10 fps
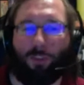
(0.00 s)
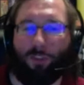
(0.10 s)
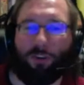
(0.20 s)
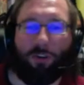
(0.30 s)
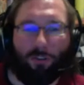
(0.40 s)
the
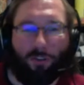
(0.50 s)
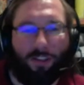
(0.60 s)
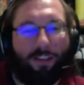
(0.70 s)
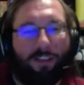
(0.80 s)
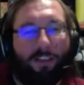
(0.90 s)
other
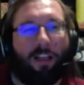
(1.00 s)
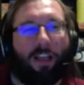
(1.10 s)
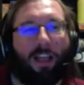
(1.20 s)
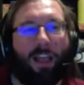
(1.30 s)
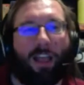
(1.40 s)

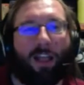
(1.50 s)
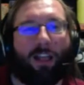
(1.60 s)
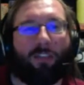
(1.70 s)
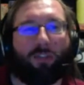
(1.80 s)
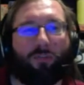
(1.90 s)

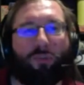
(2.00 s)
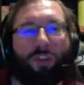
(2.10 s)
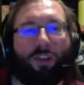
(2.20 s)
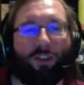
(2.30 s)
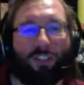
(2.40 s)

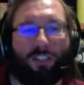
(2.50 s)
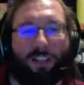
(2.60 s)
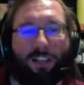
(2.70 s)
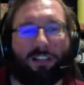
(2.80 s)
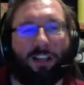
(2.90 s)
3 alternate
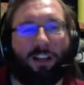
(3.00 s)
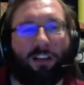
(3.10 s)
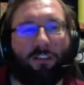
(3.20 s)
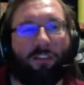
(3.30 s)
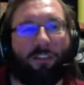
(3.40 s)
settings
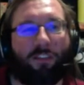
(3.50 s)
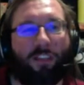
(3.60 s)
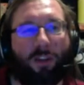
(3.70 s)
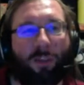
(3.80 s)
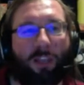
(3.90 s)
of the
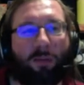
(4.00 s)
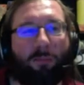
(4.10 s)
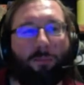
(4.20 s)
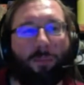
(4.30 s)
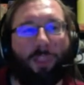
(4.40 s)
Yellow King.
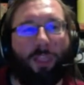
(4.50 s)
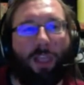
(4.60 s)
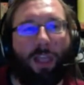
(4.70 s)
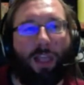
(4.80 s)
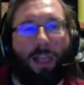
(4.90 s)

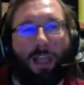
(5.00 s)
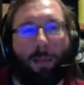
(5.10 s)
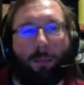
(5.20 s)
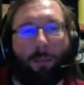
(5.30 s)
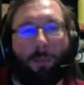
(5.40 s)

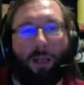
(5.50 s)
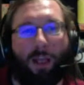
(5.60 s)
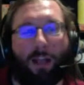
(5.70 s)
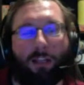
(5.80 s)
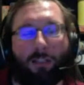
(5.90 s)
And
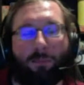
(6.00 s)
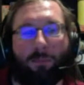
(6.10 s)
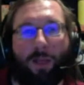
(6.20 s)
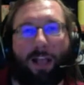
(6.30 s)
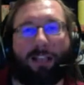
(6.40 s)

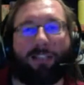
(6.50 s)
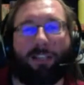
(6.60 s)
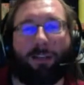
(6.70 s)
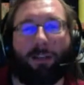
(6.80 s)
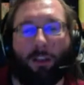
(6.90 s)
as
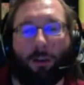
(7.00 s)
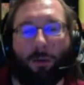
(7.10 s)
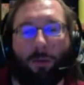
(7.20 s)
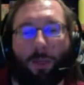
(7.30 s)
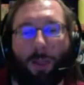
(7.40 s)

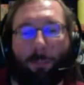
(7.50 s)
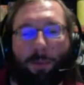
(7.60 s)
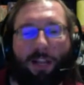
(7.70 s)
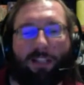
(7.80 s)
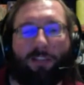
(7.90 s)
the
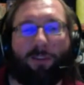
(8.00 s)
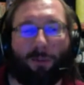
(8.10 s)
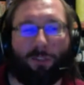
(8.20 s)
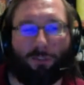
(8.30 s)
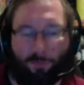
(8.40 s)
play's
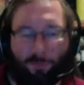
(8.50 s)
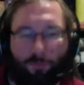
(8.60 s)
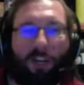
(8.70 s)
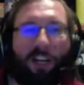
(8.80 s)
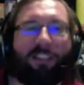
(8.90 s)
influence
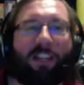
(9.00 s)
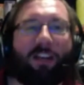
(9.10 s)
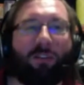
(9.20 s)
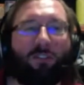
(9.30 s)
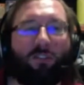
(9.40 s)
radiates and
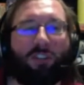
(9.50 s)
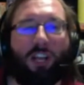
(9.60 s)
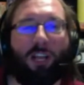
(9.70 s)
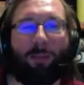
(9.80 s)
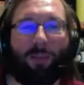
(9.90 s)
echoes through
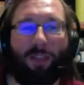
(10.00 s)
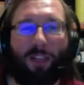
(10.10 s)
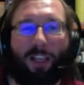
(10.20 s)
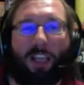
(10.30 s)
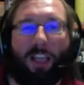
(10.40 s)
time,
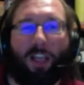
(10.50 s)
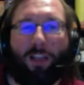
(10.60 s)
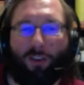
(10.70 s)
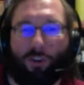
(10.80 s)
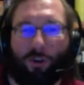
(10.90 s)

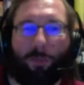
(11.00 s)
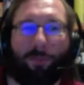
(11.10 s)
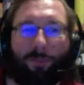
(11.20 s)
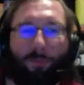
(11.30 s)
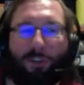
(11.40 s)
your
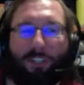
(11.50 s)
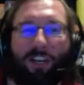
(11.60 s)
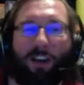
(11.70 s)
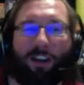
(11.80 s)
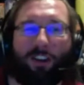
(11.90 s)
Parisian
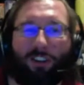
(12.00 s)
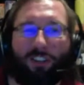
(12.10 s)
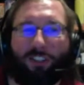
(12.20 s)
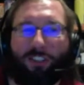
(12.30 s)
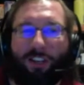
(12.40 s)

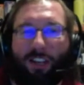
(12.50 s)
characters